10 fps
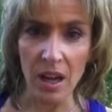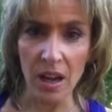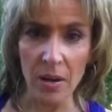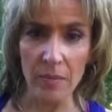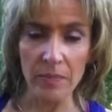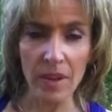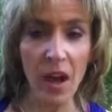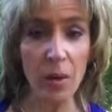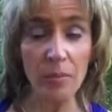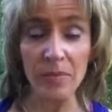um,
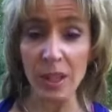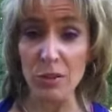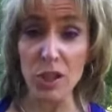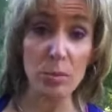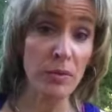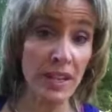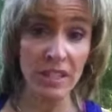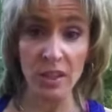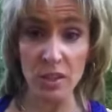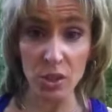help, you know,
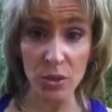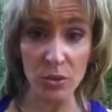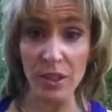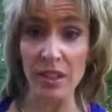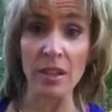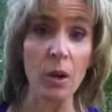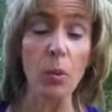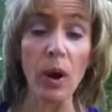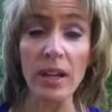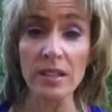supervising our children, you know,
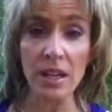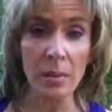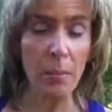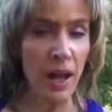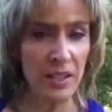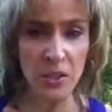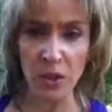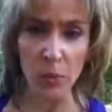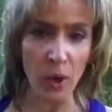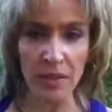what
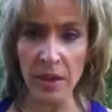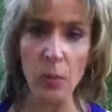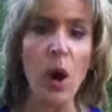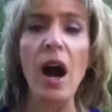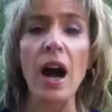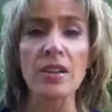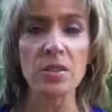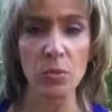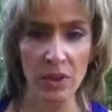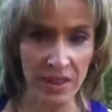monitoring what they
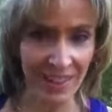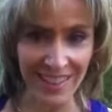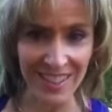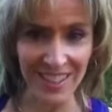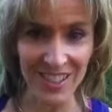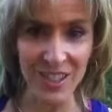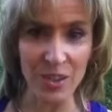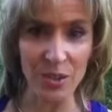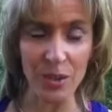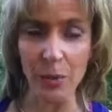watch and what they listen
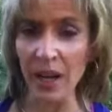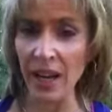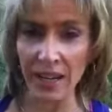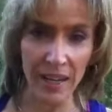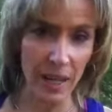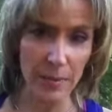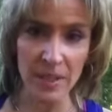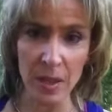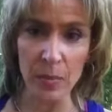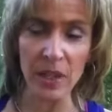to and what kind of games
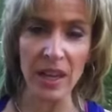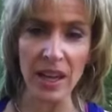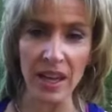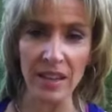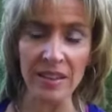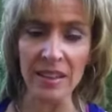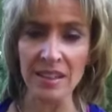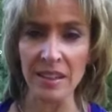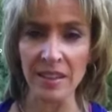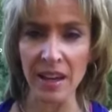they play and
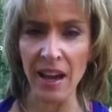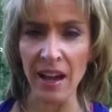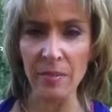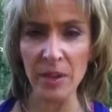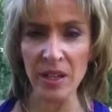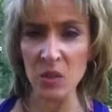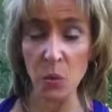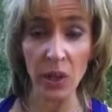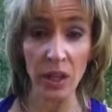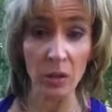things like that because
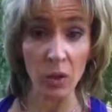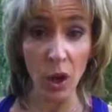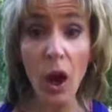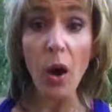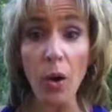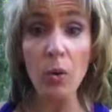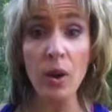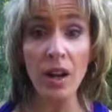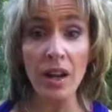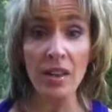we know
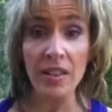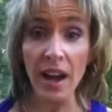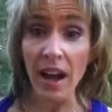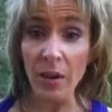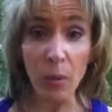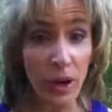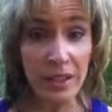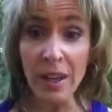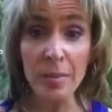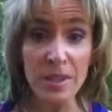that
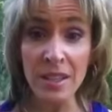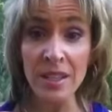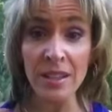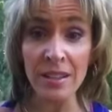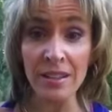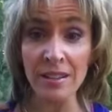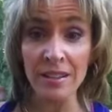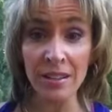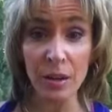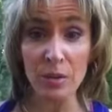what comes in
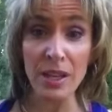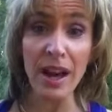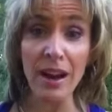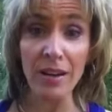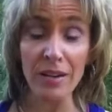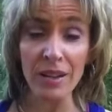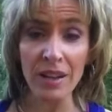goes out.